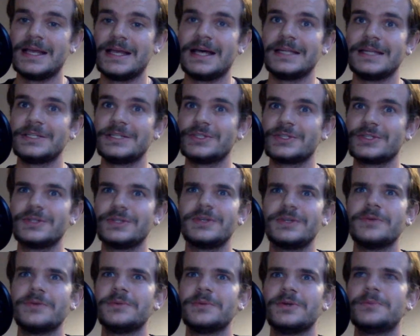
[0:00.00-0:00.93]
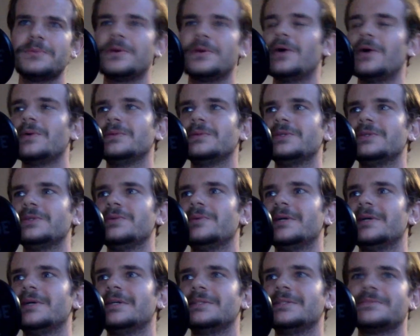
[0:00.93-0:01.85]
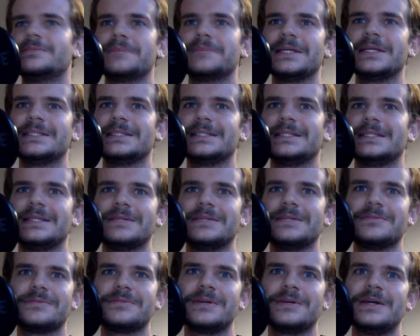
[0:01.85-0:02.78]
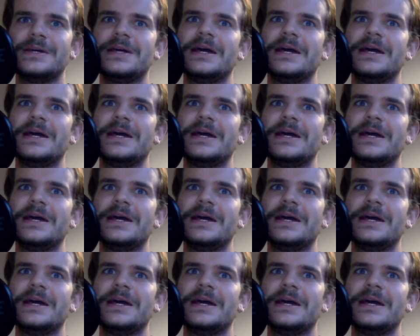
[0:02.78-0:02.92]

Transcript: and it just could open up a whole new world basically of